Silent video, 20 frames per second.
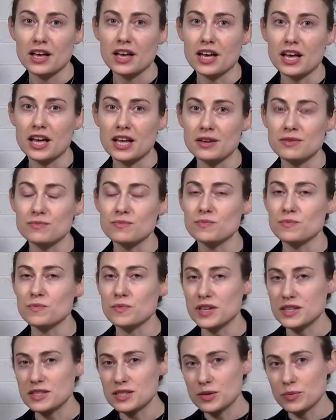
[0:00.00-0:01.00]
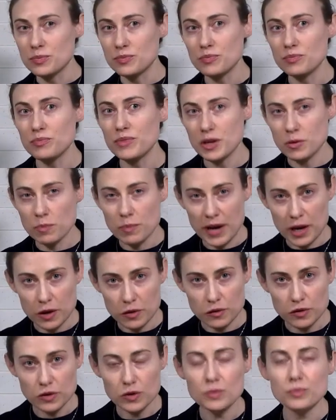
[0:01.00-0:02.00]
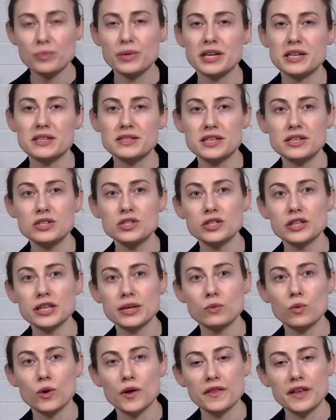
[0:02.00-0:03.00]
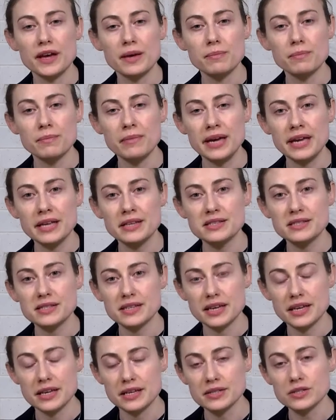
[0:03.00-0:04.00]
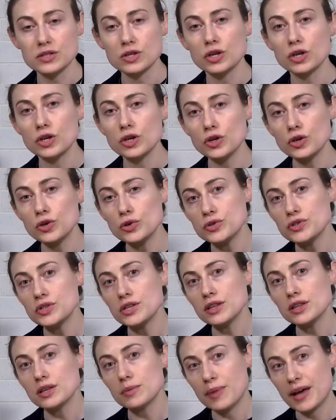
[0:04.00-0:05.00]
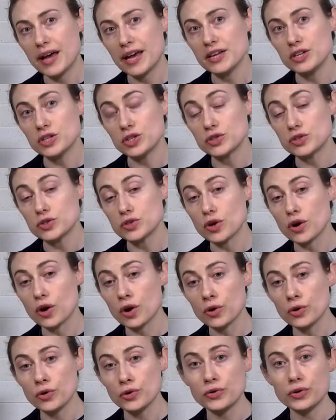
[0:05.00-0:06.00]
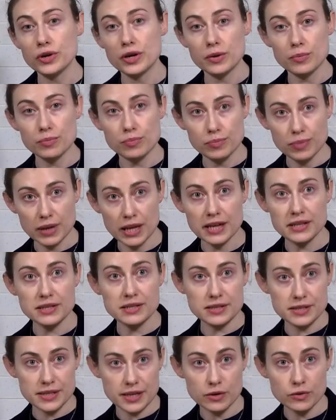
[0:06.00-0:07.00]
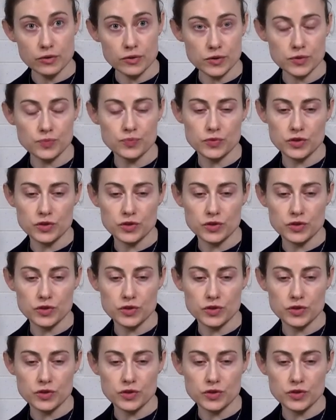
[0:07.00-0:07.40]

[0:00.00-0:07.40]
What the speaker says: And that's a big mouthful, but essentially what that means is using the patient's own blood cells,